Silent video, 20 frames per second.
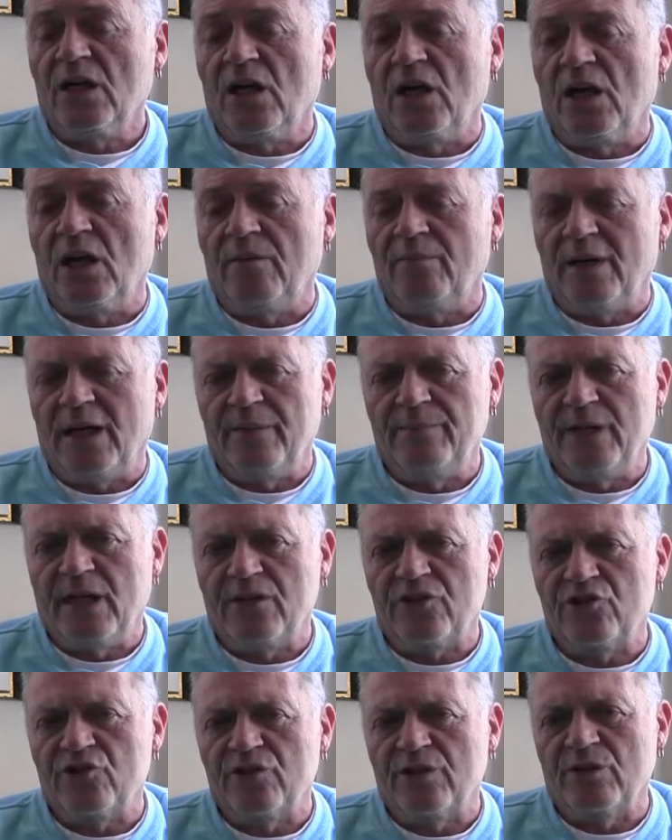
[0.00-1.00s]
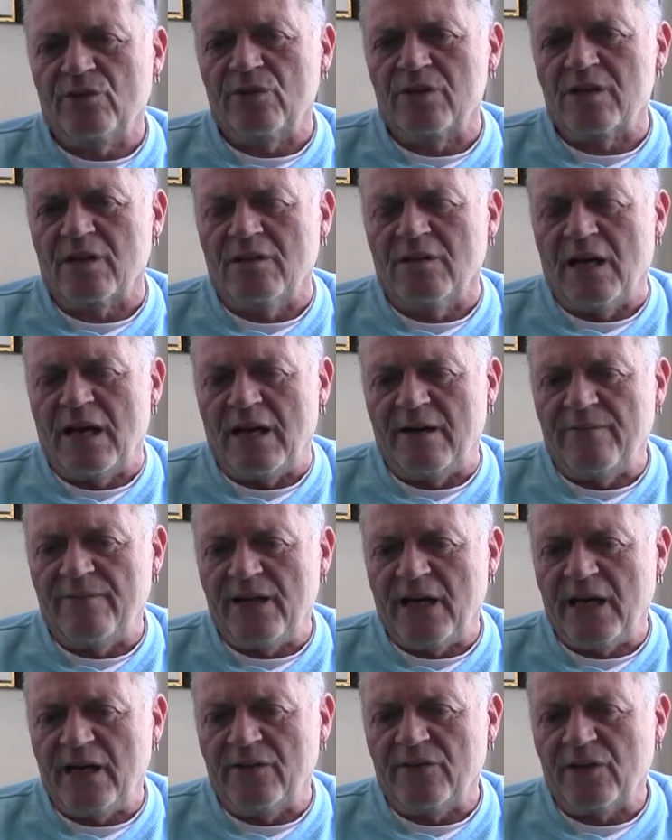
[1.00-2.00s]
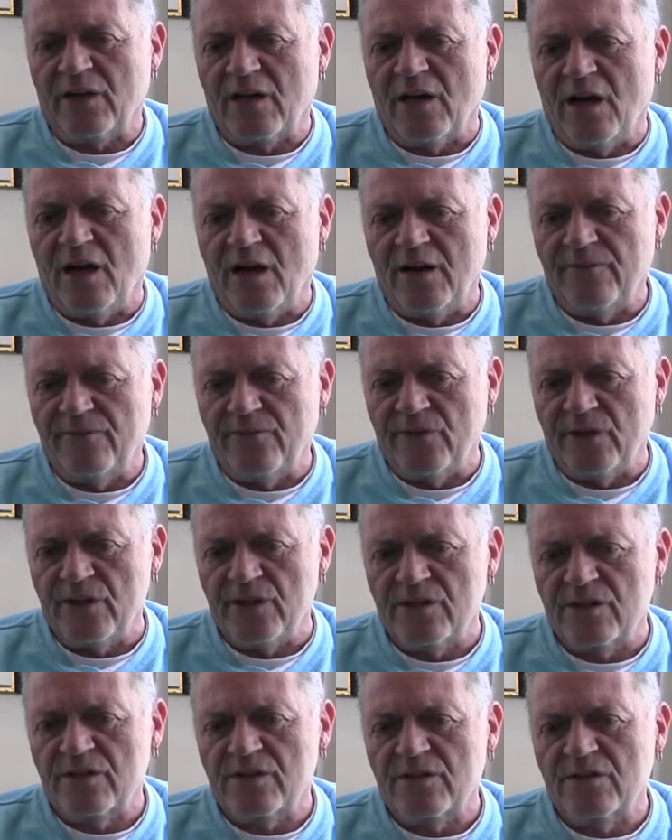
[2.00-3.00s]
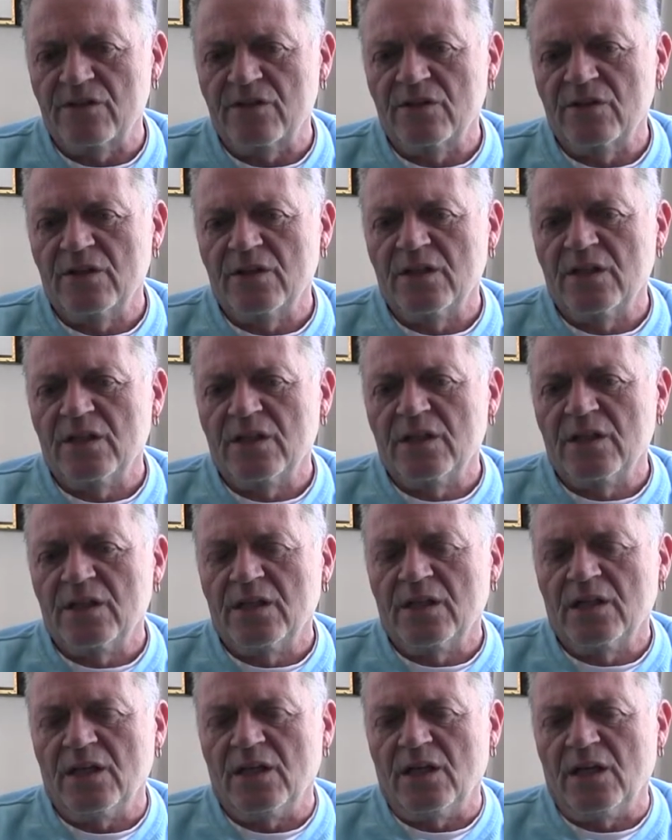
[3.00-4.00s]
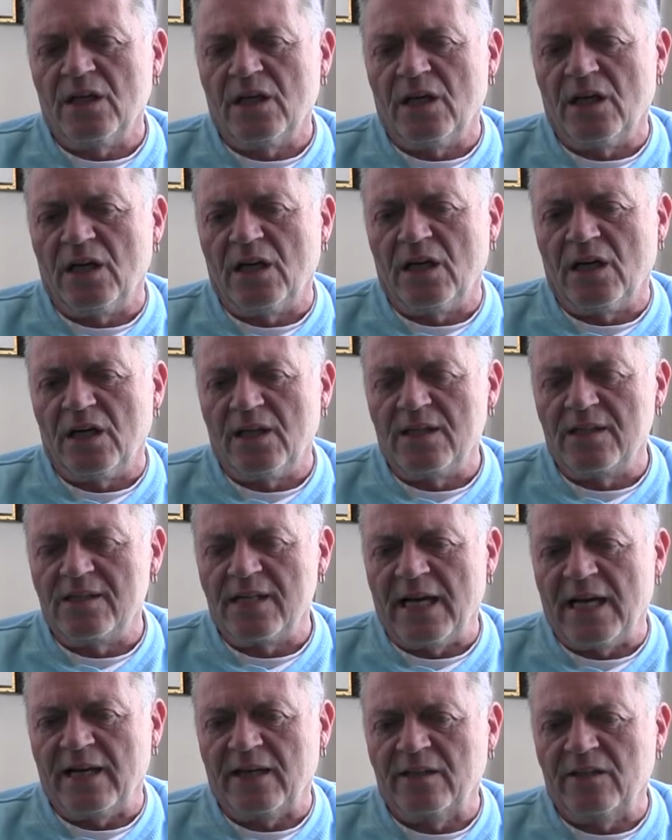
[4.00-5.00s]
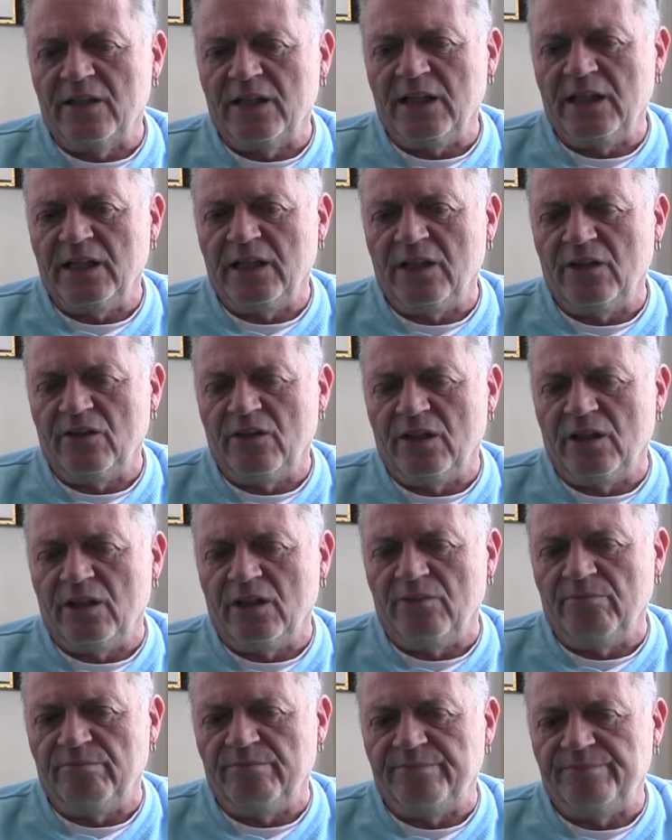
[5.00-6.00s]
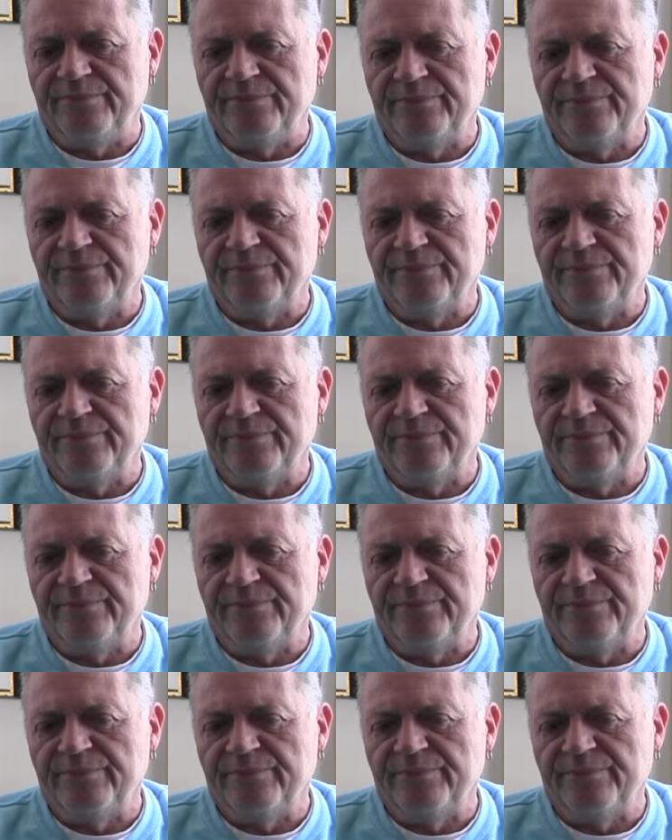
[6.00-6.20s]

um, I'm not sure there was a lot of that at the conference uh, exactly, um,